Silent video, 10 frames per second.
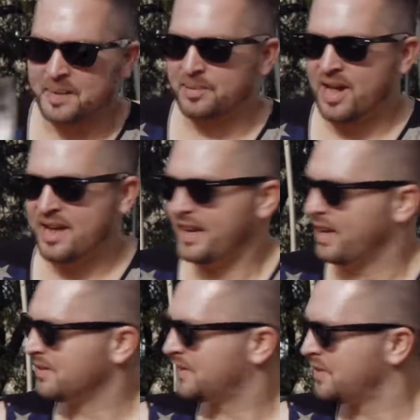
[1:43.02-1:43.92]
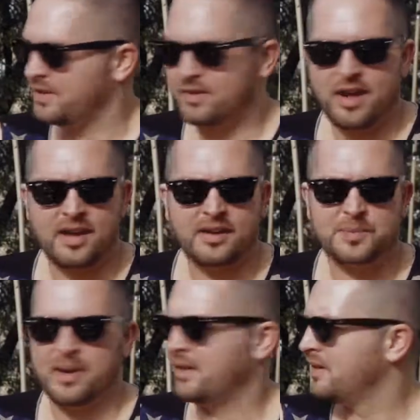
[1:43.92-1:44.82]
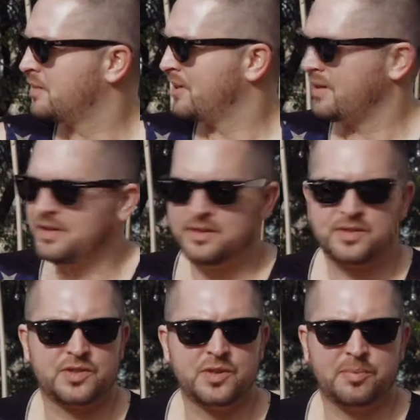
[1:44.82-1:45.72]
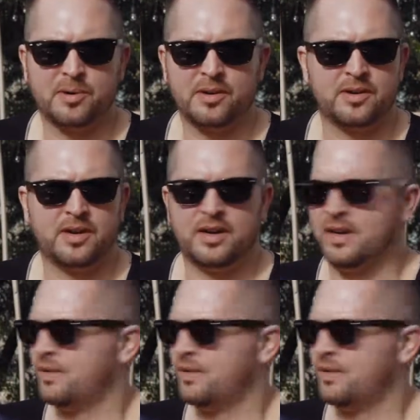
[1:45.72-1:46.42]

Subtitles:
Blonde ale, so you're not expecting to be super